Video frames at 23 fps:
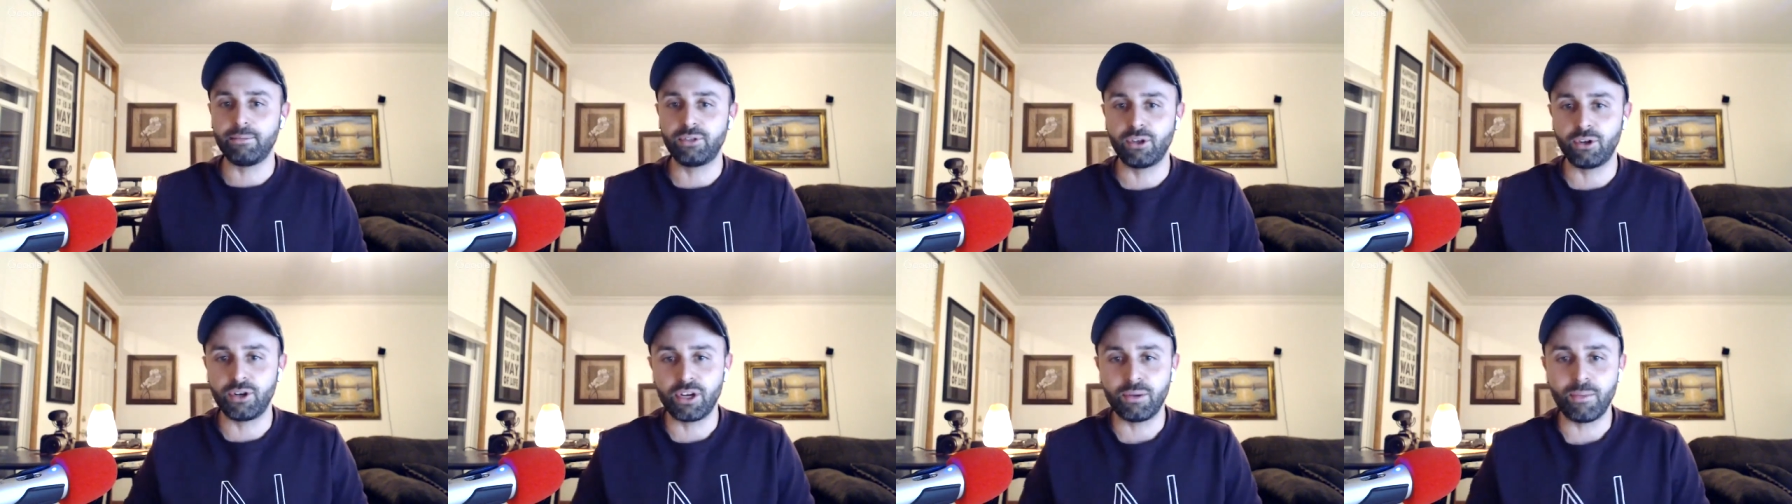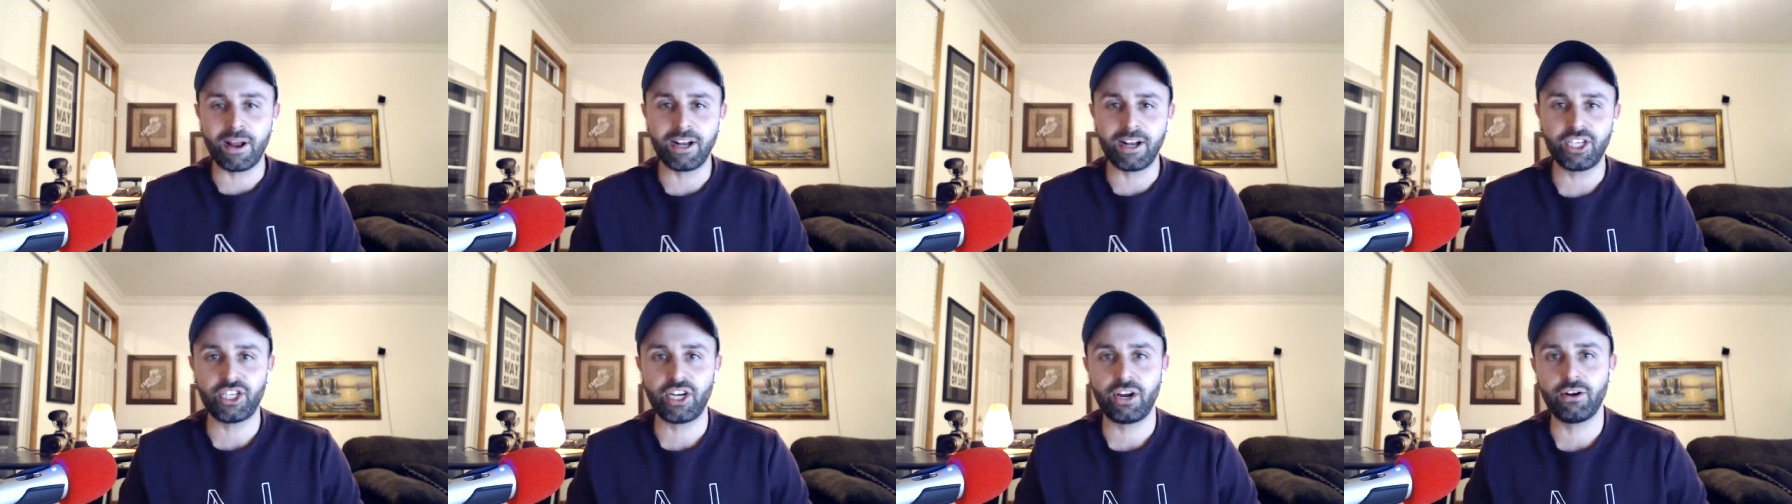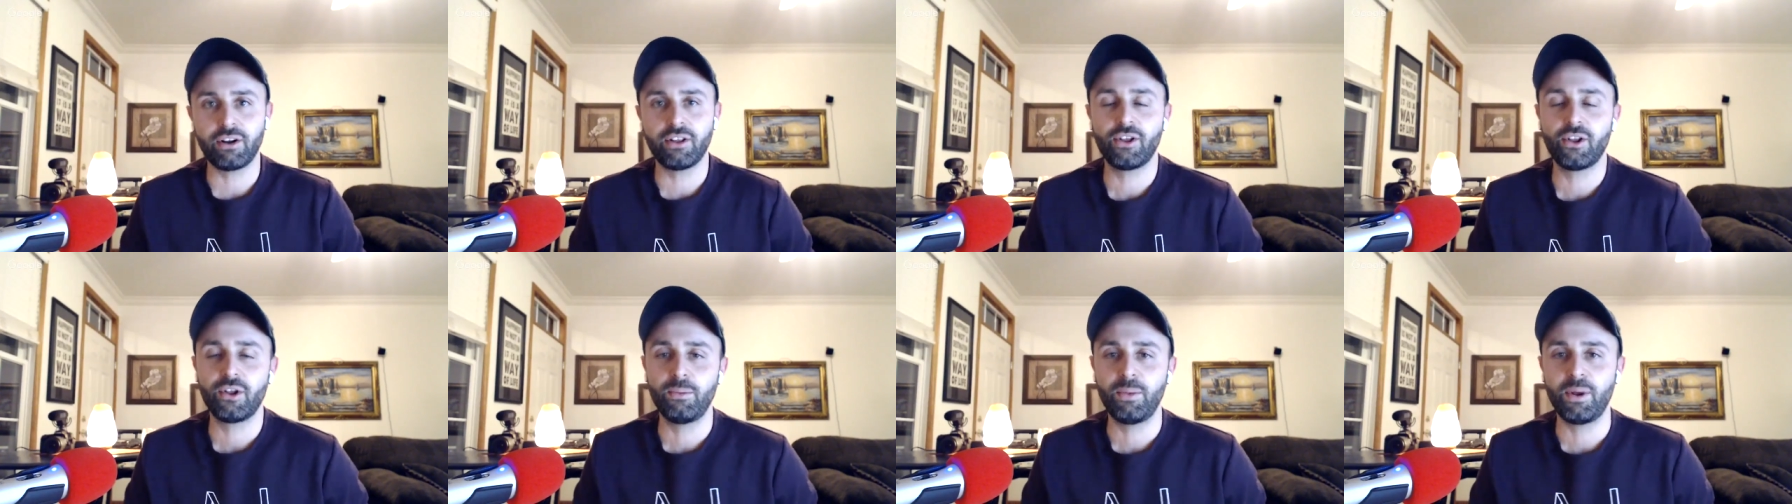So do you mind sharing
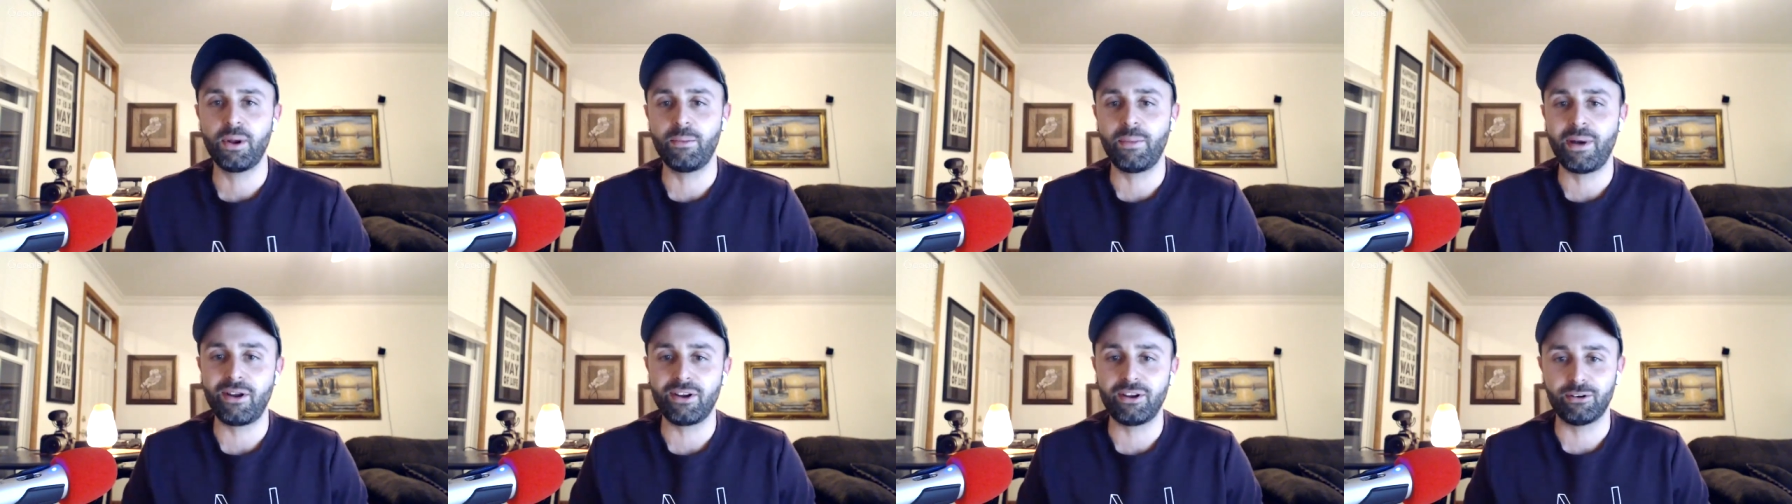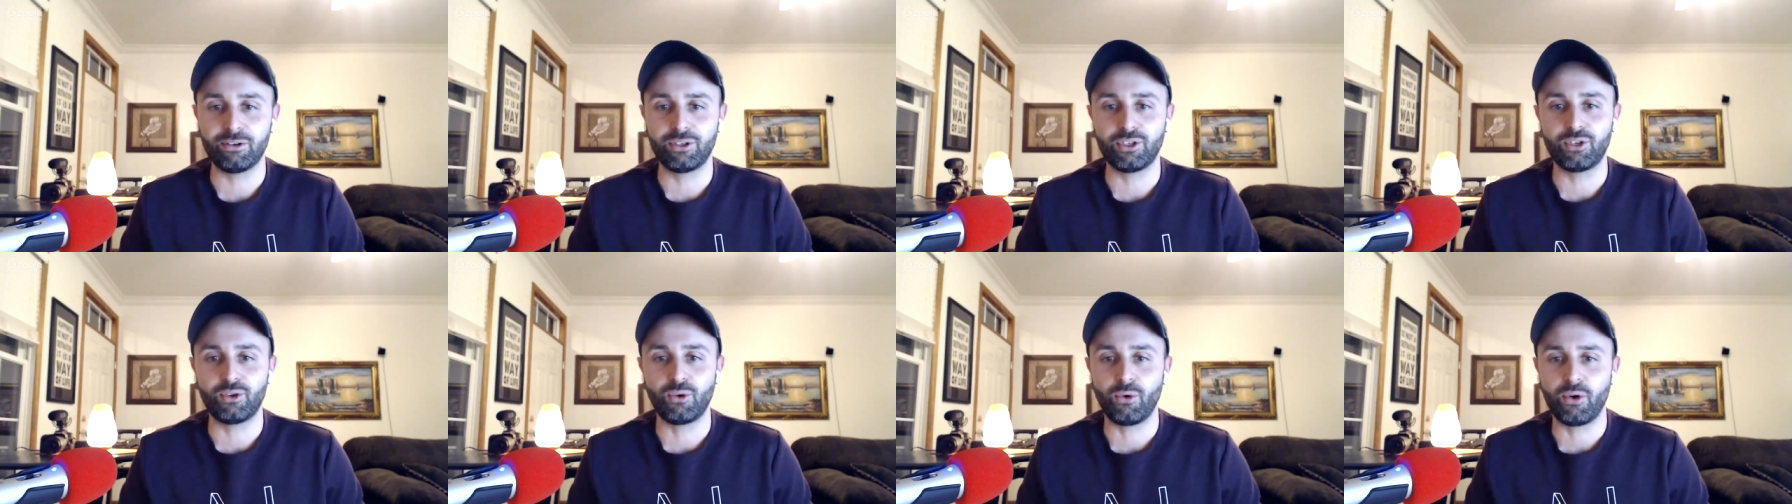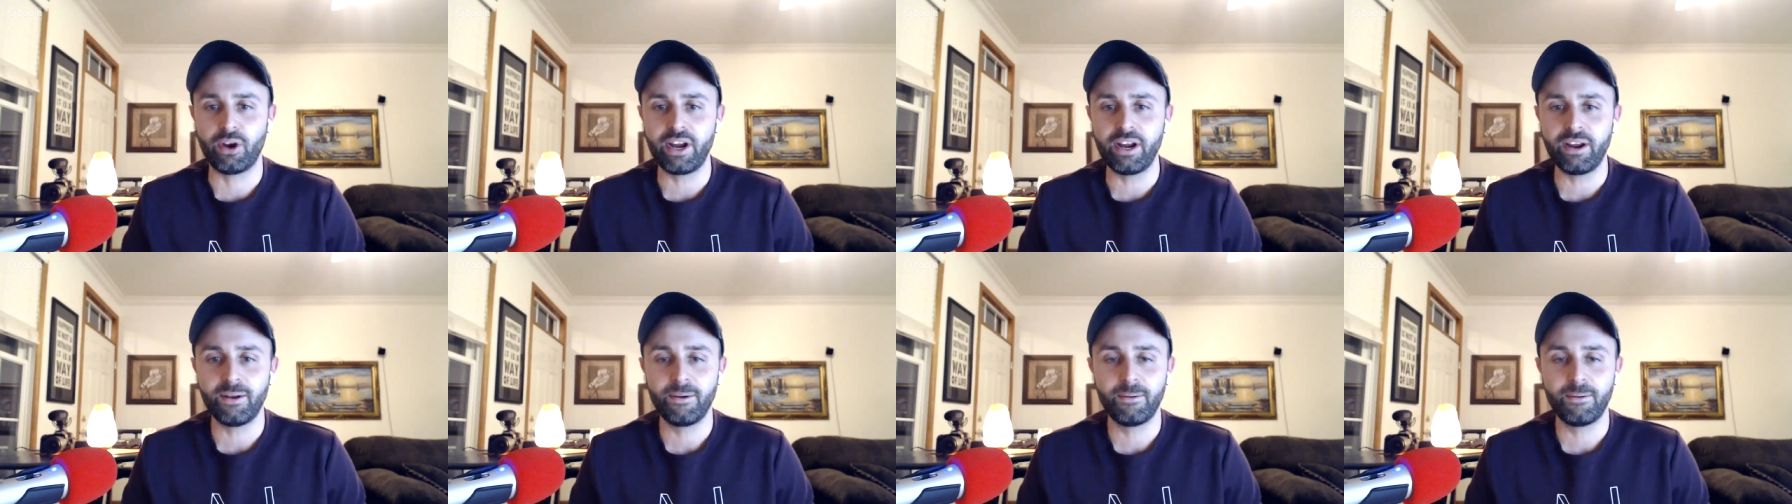a little bit about your
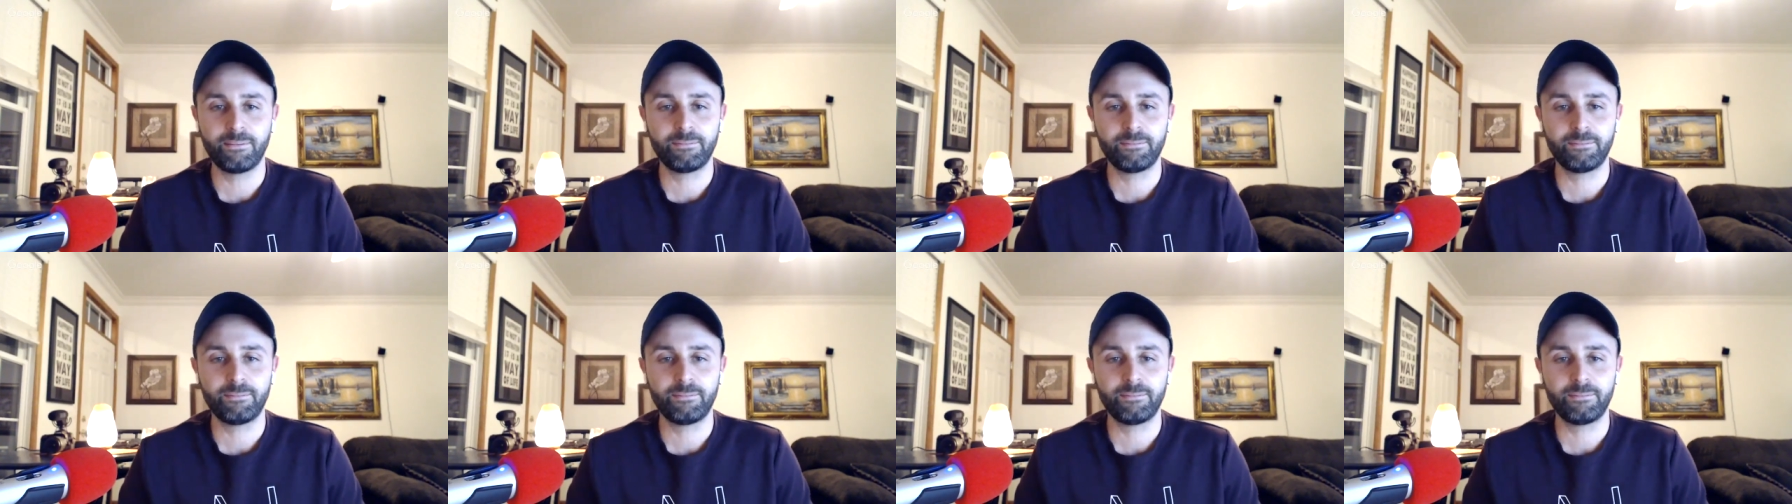story?